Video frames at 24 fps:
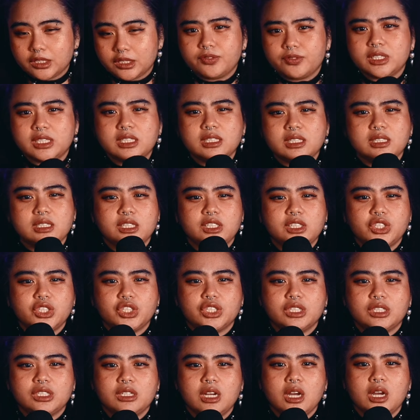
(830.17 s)

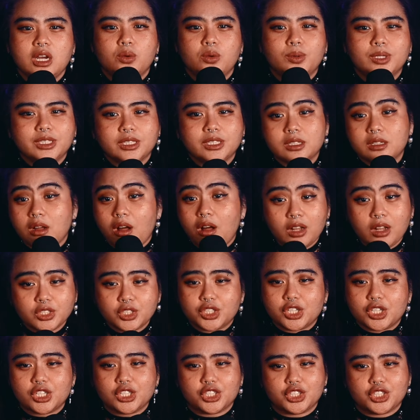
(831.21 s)
visitation was a
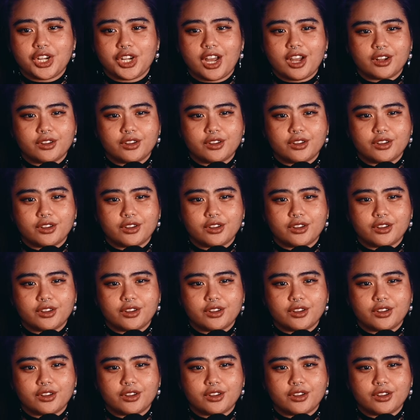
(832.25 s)
culture shock